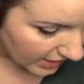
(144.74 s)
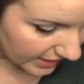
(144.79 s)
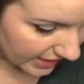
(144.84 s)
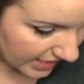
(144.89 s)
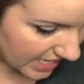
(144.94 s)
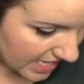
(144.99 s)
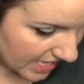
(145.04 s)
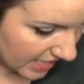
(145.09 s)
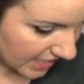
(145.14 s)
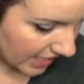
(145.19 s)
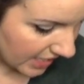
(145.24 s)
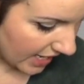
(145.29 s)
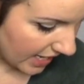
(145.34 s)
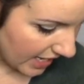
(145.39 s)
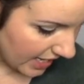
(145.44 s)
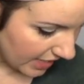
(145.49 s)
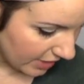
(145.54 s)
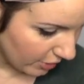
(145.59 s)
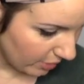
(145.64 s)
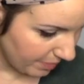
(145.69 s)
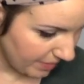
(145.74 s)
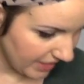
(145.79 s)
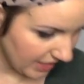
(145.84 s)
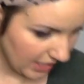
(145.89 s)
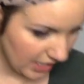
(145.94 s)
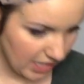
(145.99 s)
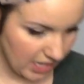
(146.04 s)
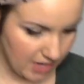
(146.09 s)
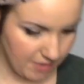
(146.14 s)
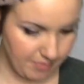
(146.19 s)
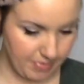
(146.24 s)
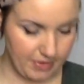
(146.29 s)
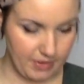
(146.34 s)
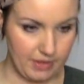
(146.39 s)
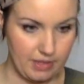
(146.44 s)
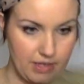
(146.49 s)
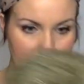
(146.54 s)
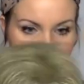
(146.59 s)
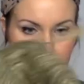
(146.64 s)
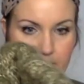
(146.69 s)
Then I had her pick up
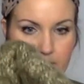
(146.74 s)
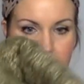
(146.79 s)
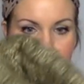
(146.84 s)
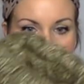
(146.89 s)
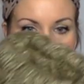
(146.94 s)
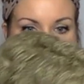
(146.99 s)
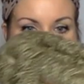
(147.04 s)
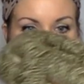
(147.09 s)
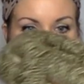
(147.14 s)
these